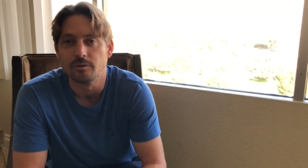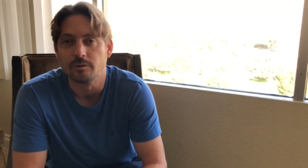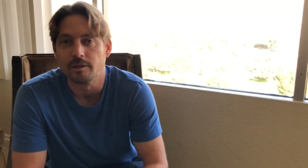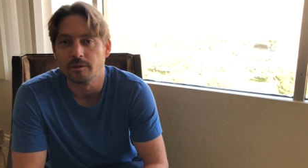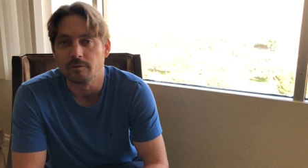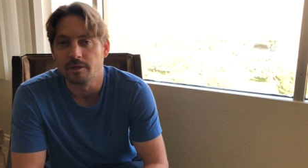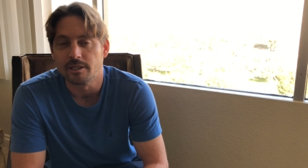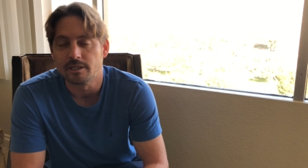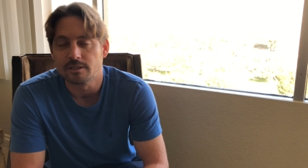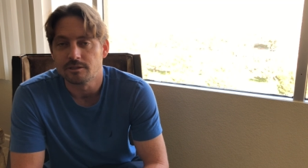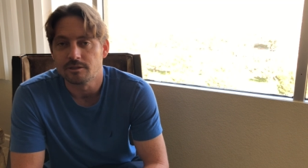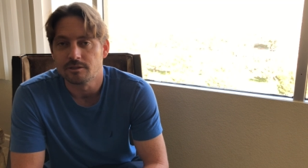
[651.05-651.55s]
We
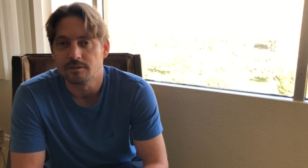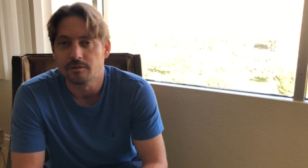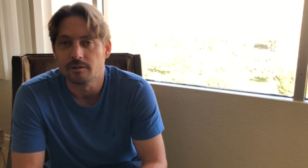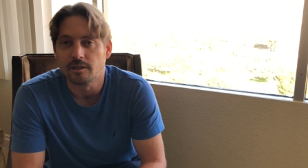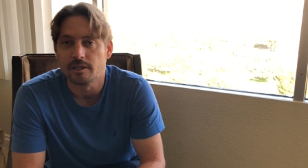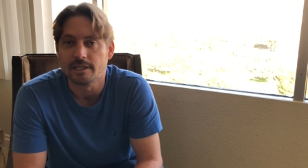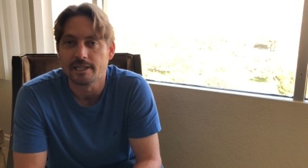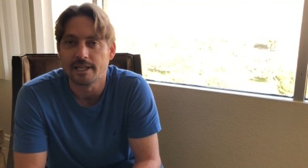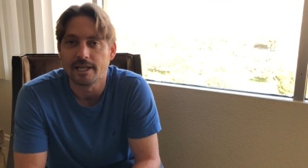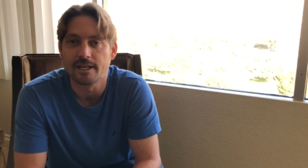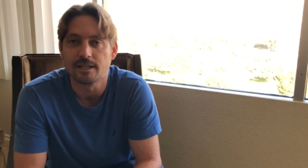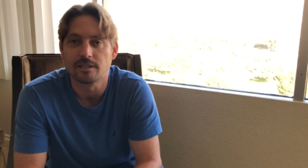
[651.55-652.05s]
went to
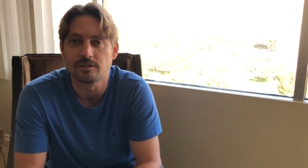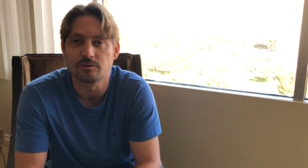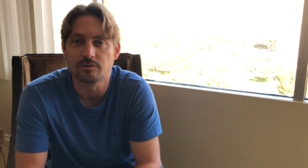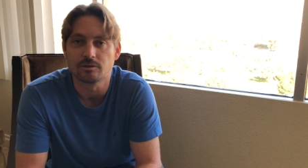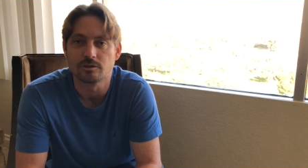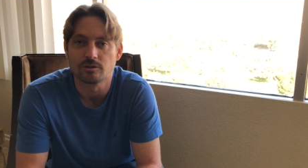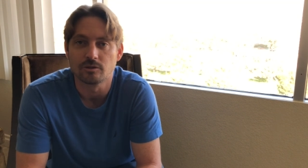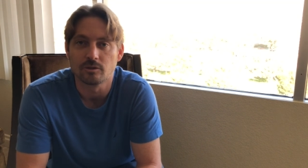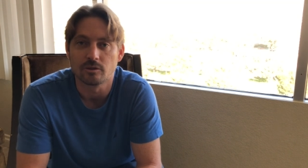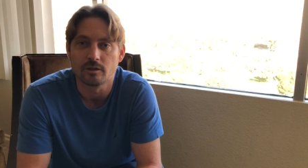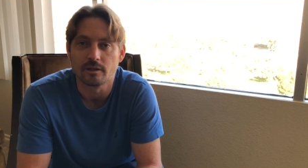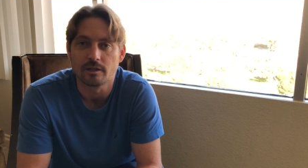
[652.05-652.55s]
Atlantis
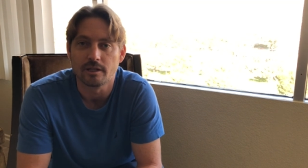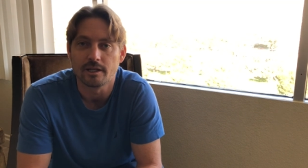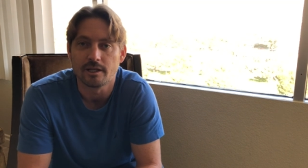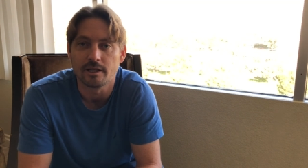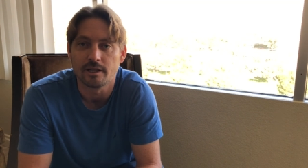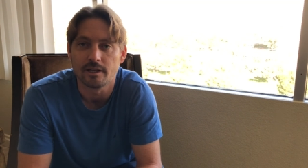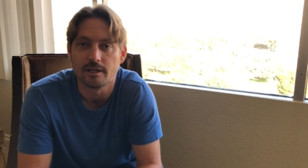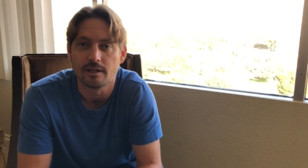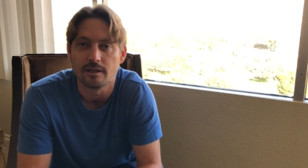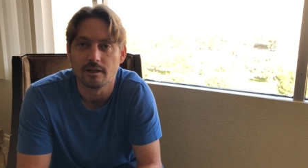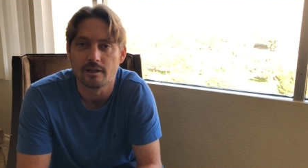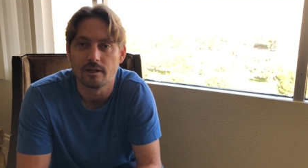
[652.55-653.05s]
Resort
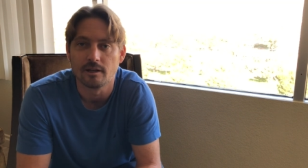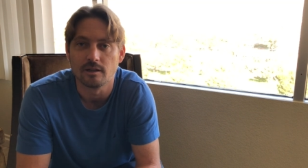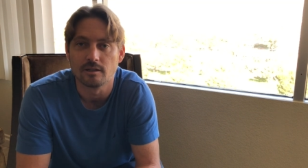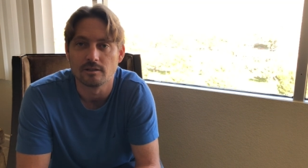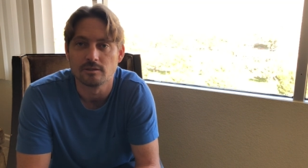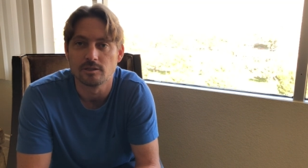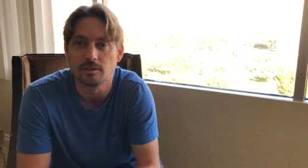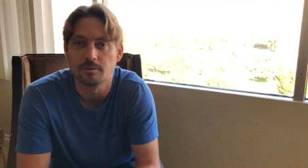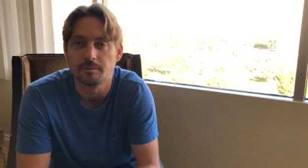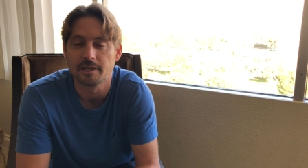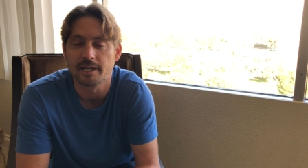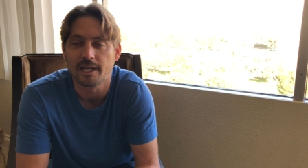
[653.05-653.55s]
in
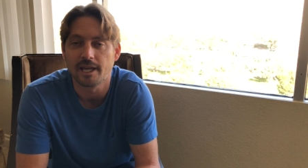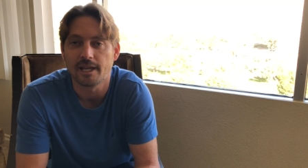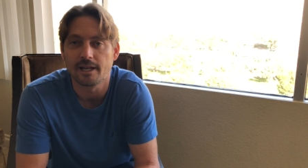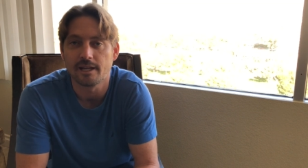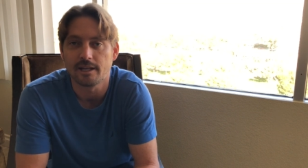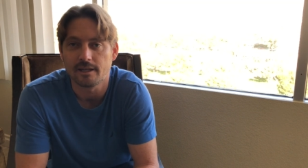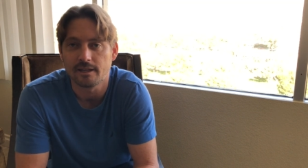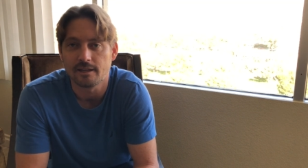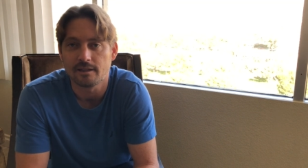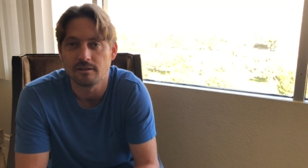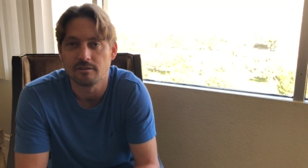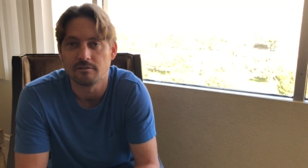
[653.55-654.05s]

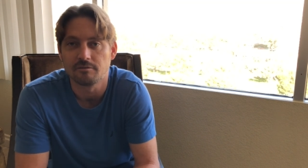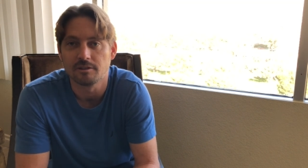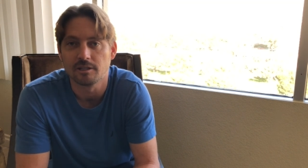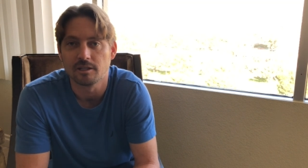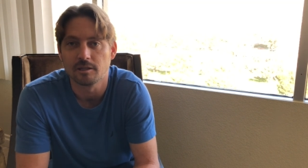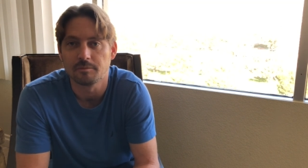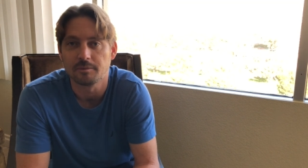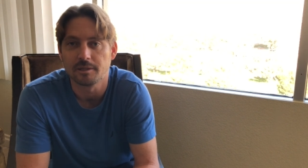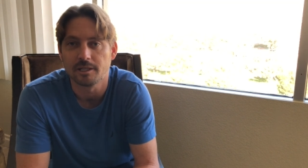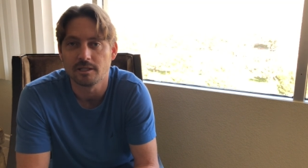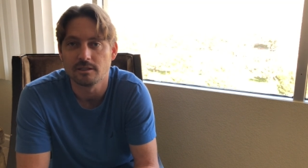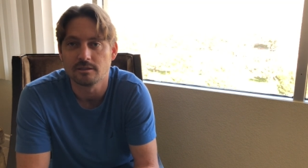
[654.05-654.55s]
Dumaguete in the
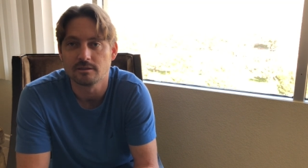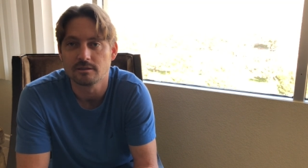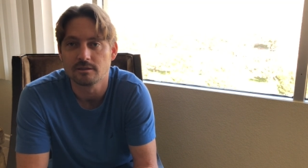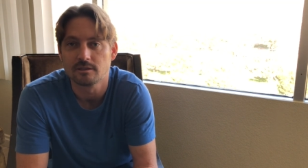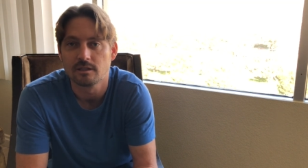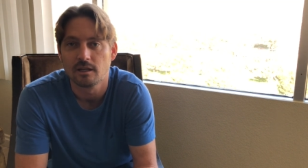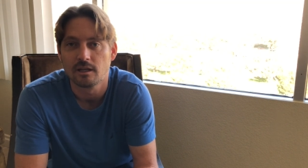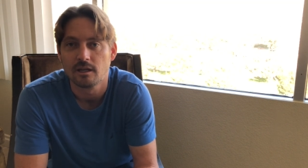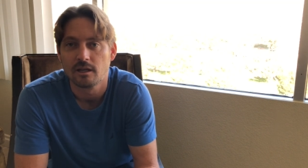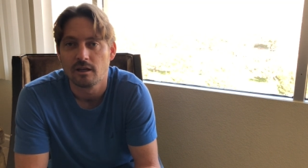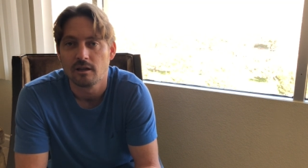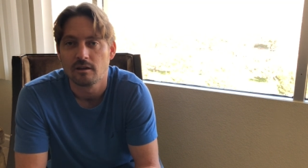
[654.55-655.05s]
Philippines
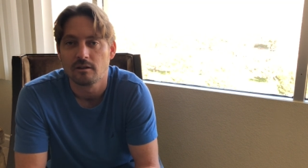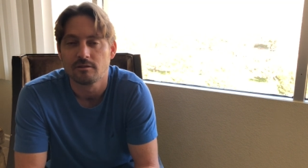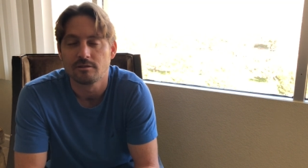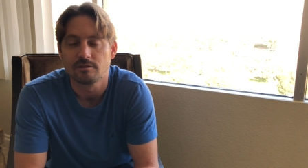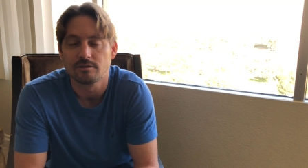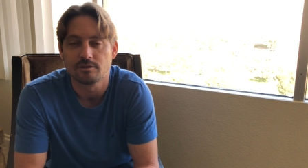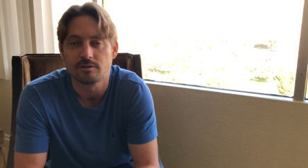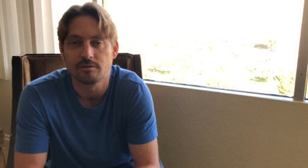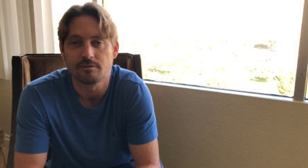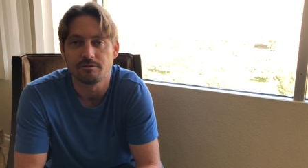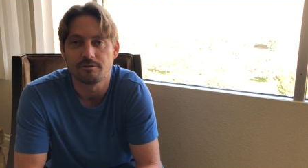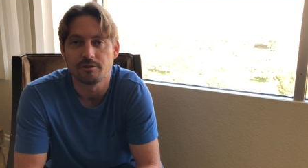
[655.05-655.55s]
a
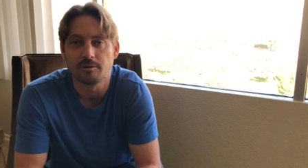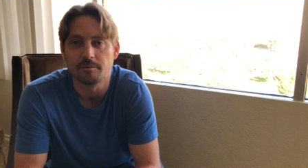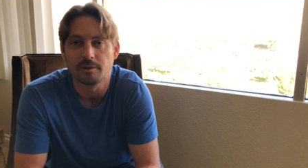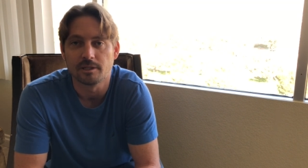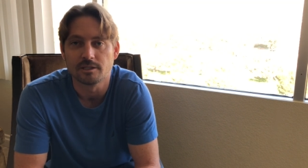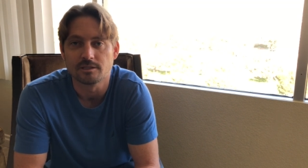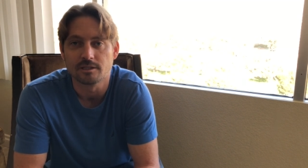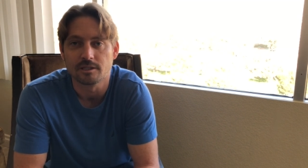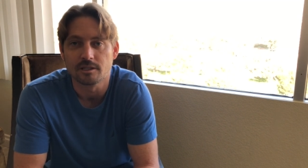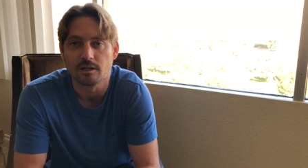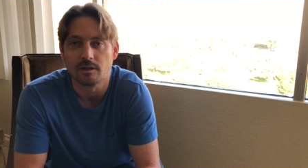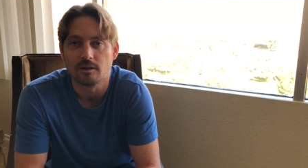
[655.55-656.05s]
few
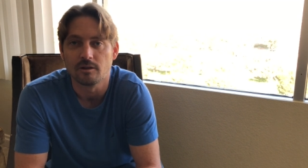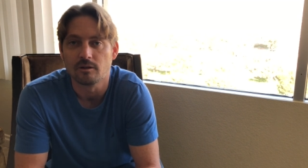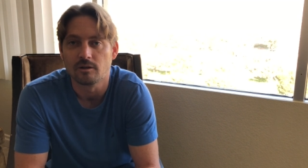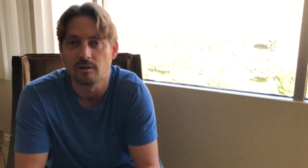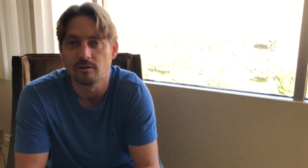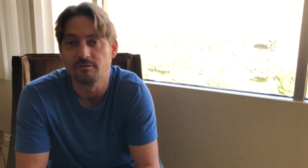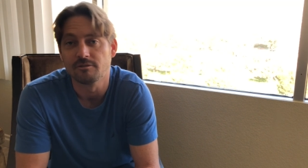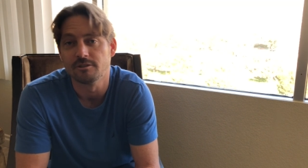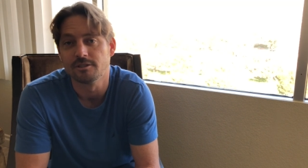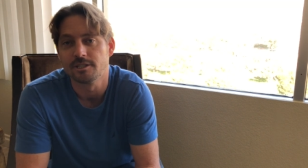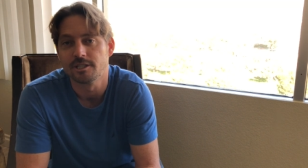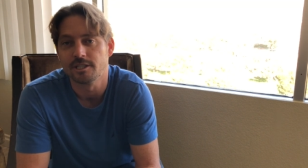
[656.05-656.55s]
months ago, or
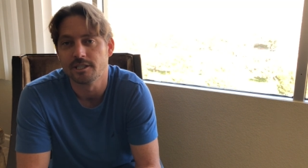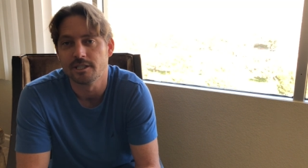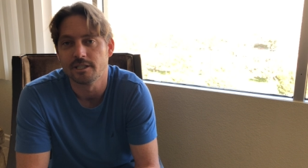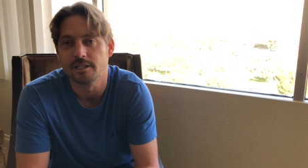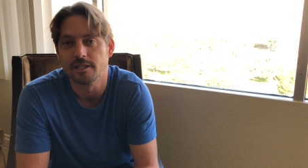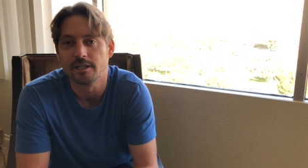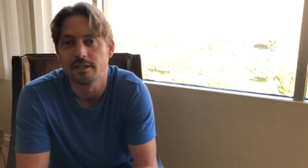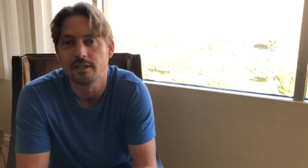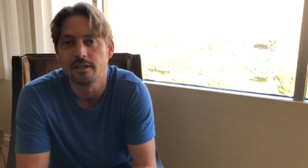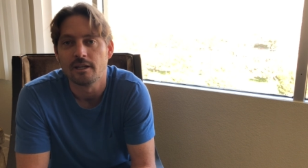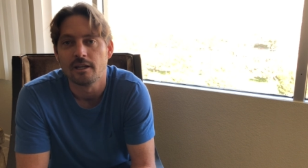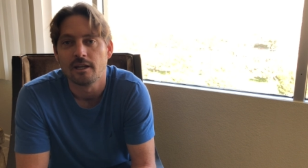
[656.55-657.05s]
Virginia
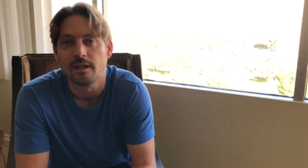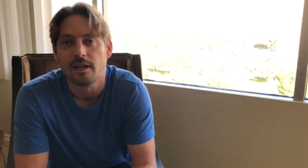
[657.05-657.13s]
did.